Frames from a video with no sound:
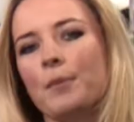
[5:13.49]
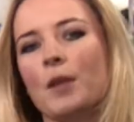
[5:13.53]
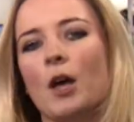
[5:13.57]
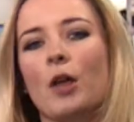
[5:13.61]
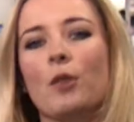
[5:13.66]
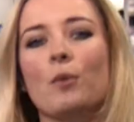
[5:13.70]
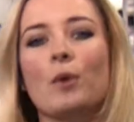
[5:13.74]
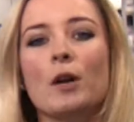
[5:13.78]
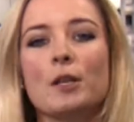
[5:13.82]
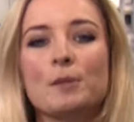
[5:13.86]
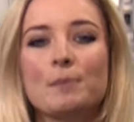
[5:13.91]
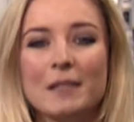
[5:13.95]

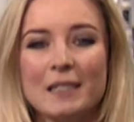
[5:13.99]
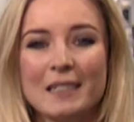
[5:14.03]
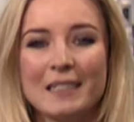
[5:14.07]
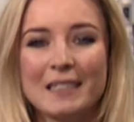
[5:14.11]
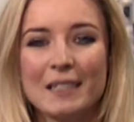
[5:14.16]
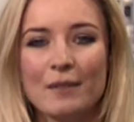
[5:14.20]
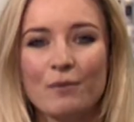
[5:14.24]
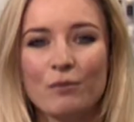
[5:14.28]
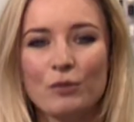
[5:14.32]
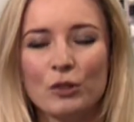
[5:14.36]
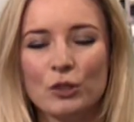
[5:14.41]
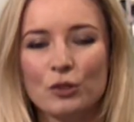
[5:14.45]
Otherwise,
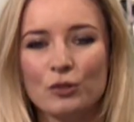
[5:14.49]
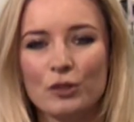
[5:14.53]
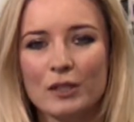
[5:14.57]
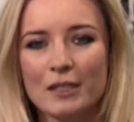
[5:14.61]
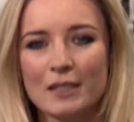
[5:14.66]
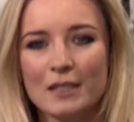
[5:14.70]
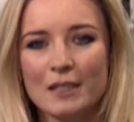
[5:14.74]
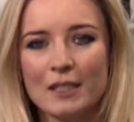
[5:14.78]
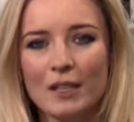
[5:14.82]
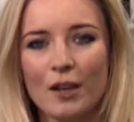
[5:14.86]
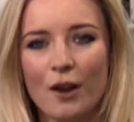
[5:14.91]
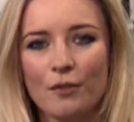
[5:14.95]
business
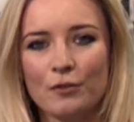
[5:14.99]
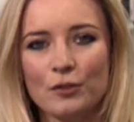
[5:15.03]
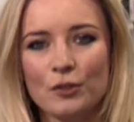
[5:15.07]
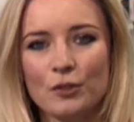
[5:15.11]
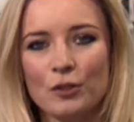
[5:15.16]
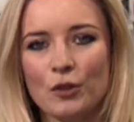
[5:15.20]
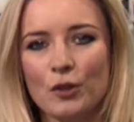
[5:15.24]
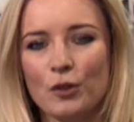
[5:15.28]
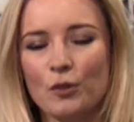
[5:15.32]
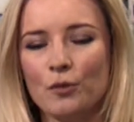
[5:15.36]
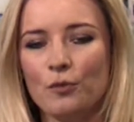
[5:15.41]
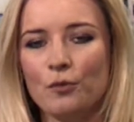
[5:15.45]
inventories in the
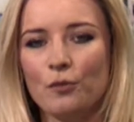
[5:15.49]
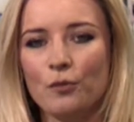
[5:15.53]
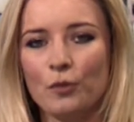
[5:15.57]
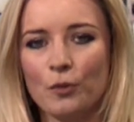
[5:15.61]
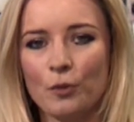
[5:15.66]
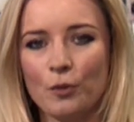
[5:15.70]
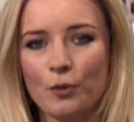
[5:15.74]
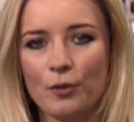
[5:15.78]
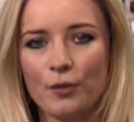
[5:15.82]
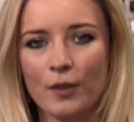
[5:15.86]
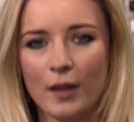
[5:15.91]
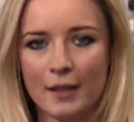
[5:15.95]
afternoon
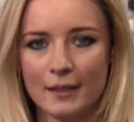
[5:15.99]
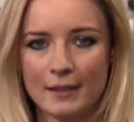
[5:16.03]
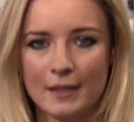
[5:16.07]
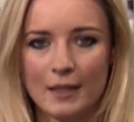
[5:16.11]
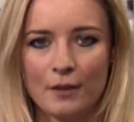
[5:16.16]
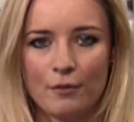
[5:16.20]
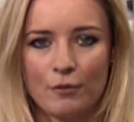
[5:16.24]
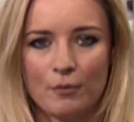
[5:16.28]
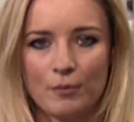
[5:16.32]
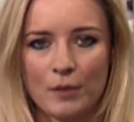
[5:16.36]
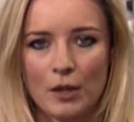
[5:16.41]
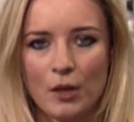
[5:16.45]
for
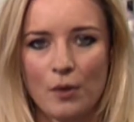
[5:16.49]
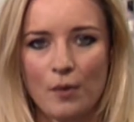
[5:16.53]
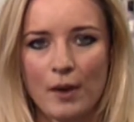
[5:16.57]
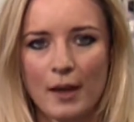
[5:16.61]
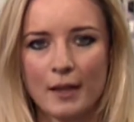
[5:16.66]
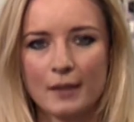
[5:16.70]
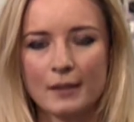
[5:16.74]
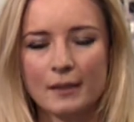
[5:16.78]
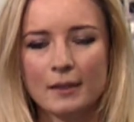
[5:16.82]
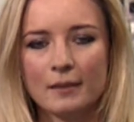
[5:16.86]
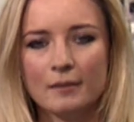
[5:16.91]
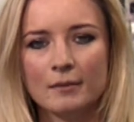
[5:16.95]
Thursday from the
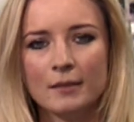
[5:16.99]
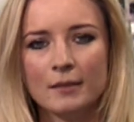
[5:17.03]
US.